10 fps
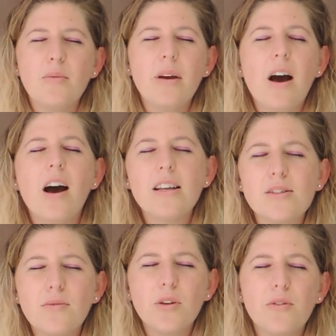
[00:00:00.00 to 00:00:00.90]
We
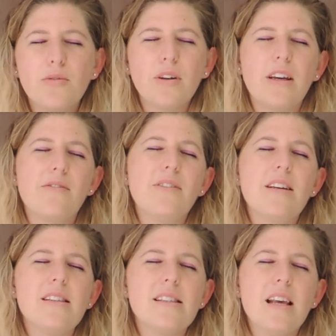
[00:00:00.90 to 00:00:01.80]
ask for your
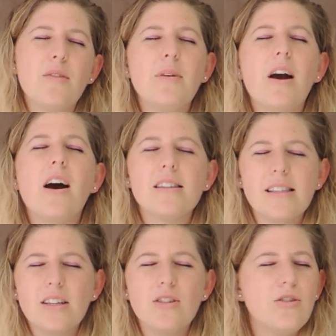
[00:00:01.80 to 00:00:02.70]
forgiveness and we
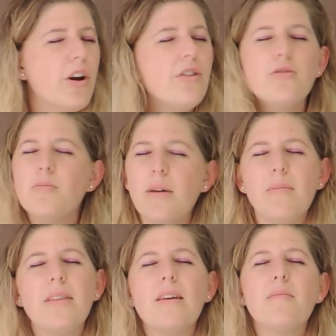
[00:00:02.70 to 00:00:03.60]
ask that you don't
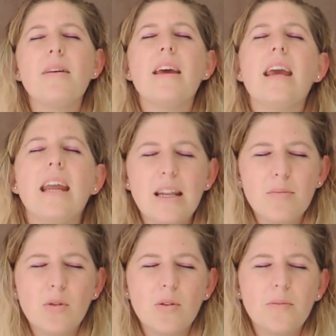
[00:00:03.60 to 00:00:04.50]
remember them
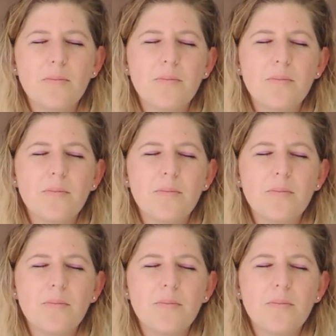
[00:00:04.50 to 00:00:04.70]
anymore.